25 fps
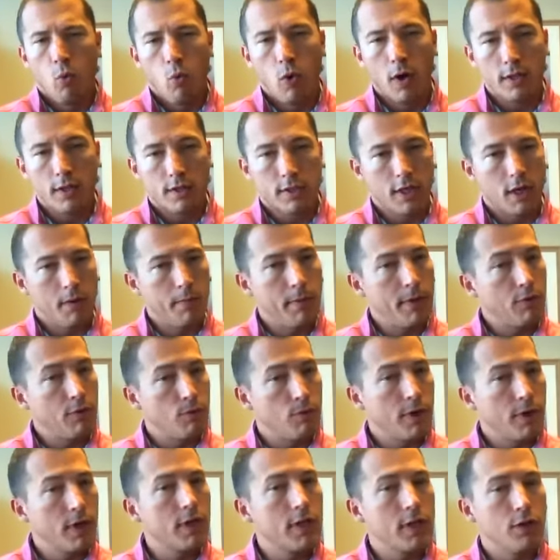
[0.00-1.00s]
What's going to be
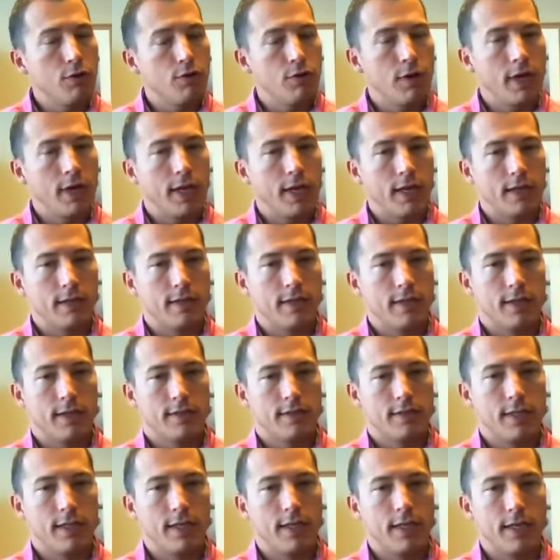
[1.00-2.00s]
really unique in
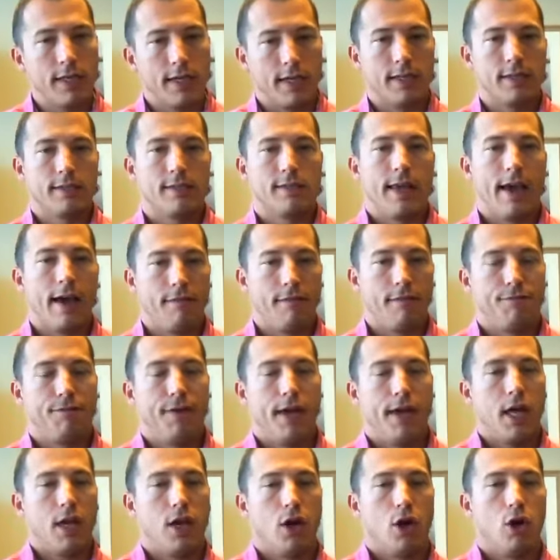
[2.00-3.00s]
Tennessee is that
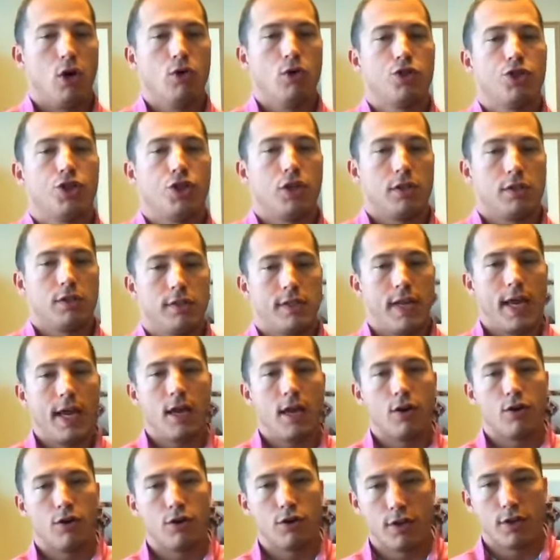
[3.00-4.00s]
Fed OSHA
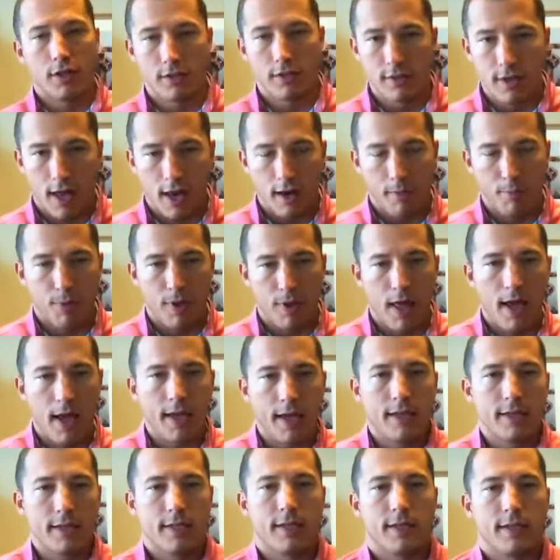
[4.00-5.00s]
standard does not apply
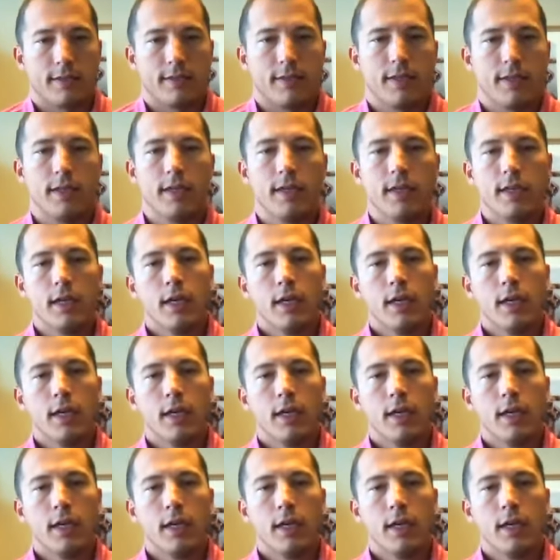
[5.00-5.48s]
in Tennessee.